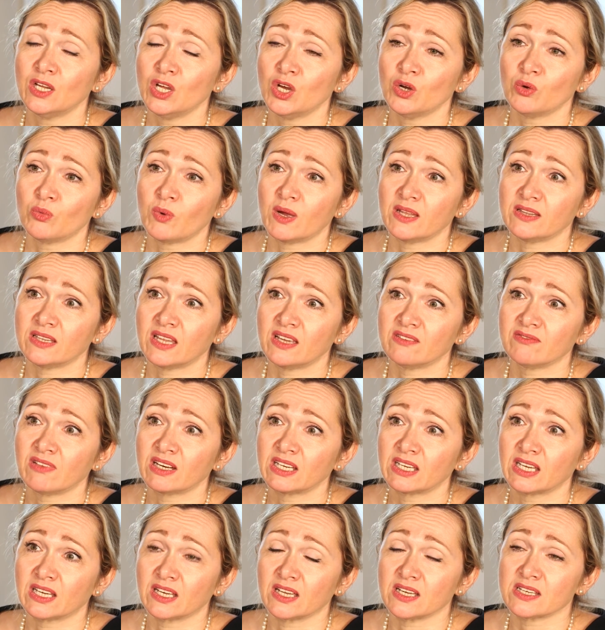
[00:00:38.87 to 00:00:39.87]
When they're
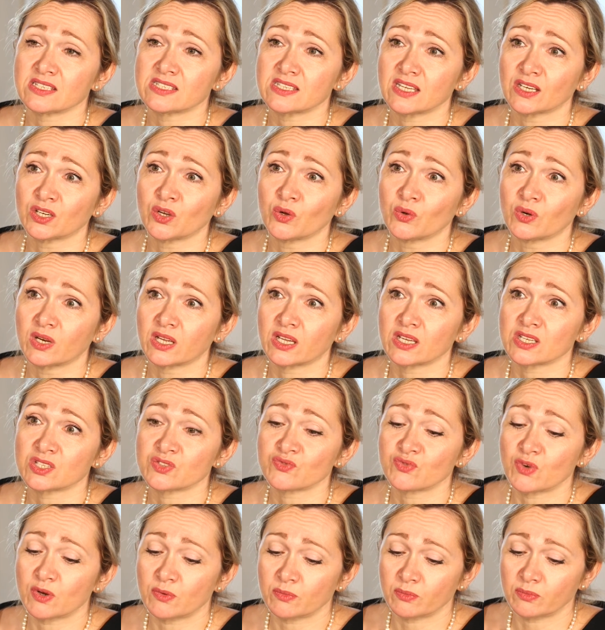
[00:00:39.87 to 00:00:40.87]
ringing us, they're calling us
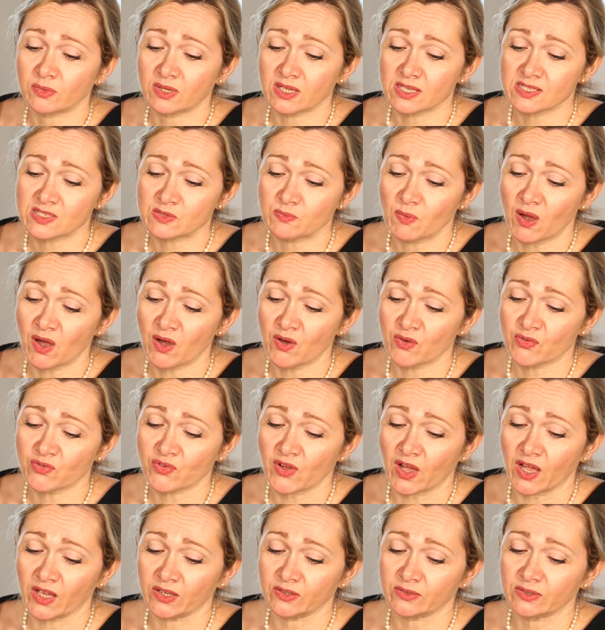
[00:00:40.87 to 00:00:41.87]
from a
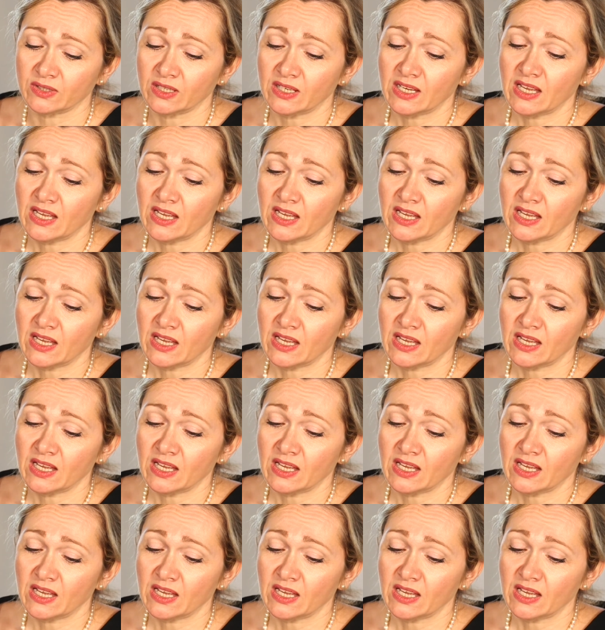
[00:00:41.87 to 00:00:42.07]
smartphone.